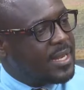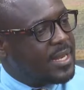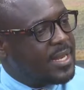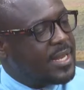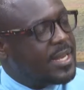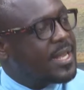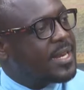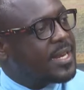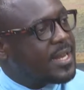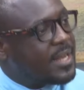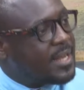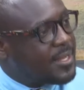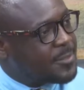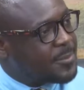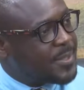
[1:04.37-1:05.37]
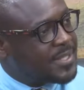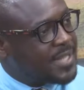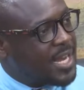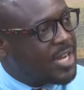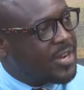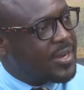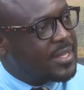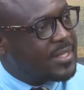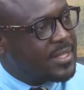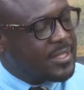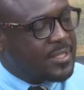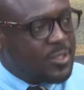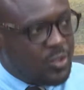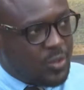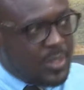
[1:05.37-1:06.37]
needed a special
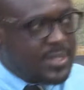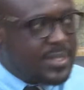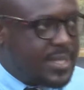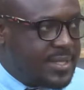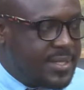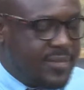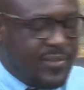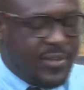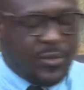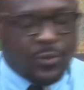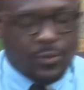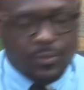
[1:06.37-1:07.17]
accreditation to assess the venue.